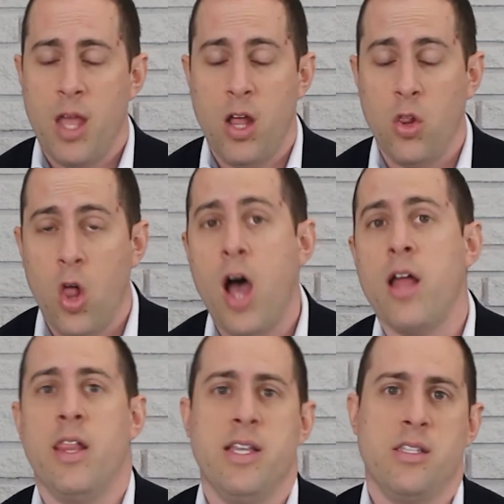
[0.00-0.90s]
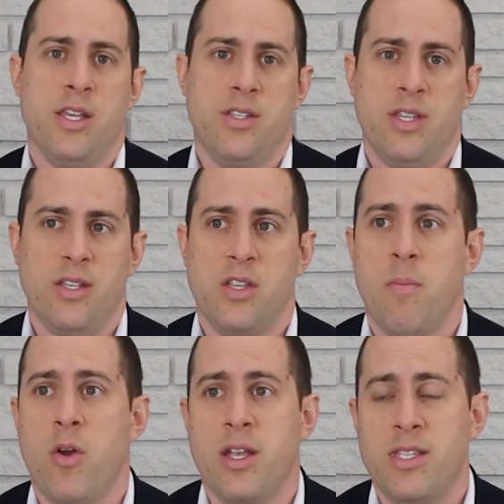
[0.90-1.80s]
a lot less listings. Some
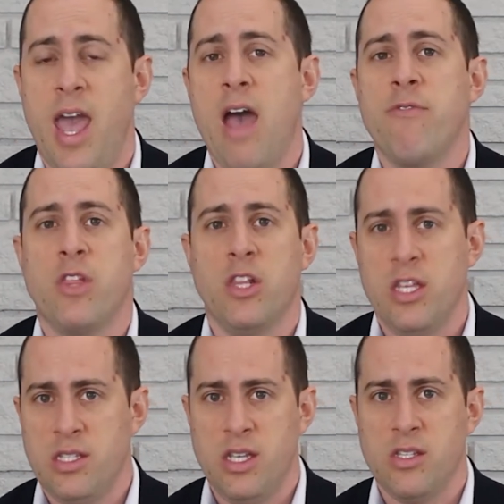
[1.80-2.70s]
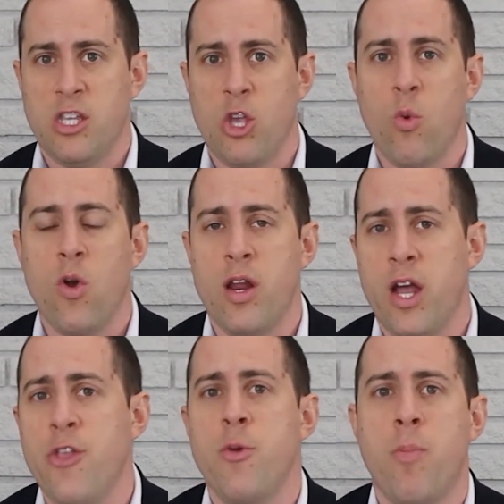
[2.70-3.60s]
markets, half the listings that there were at
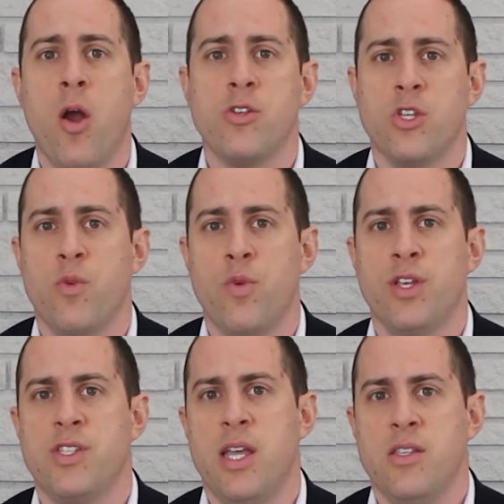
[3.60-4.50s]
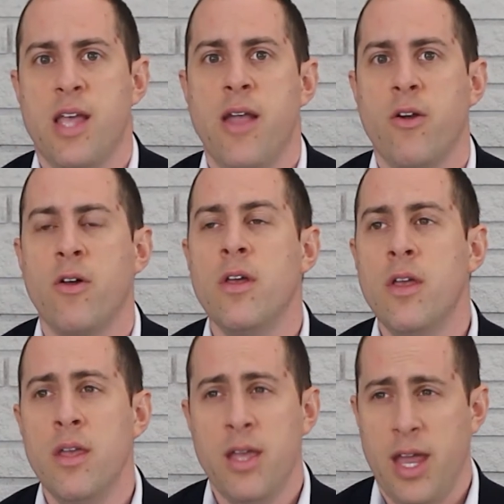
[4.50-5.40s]
other parts of the real estate cycle.
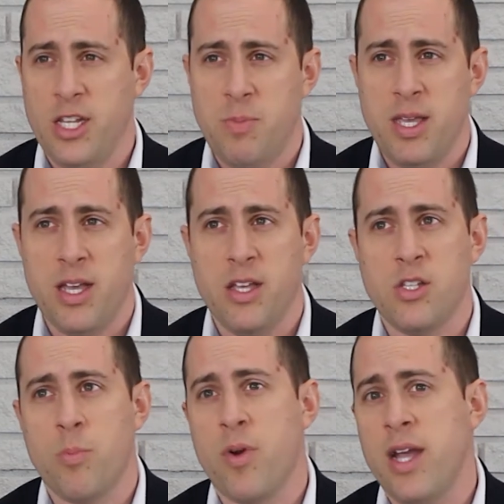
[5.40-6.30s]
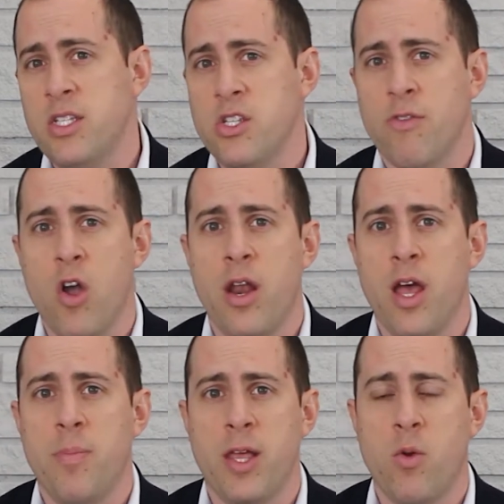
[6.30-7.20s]
And it's because the prices have gone
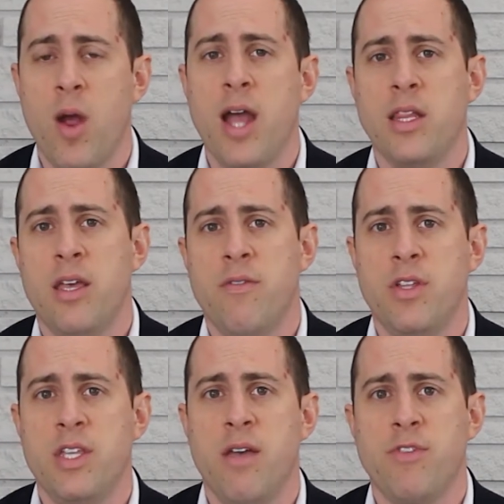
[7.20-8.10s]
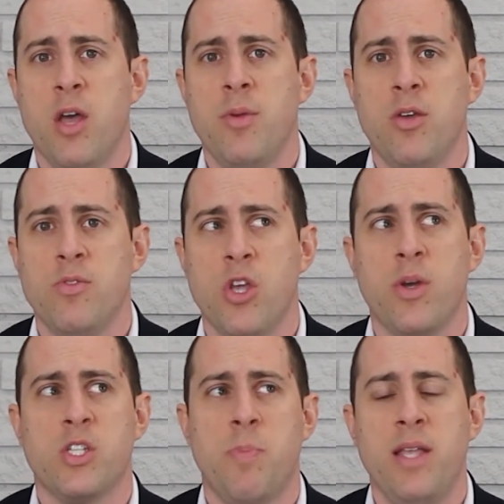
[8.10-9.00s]
up, like where I live in DFW, so
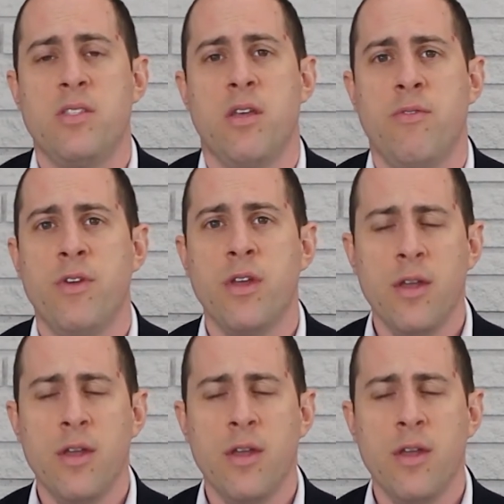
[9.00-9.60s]
expensive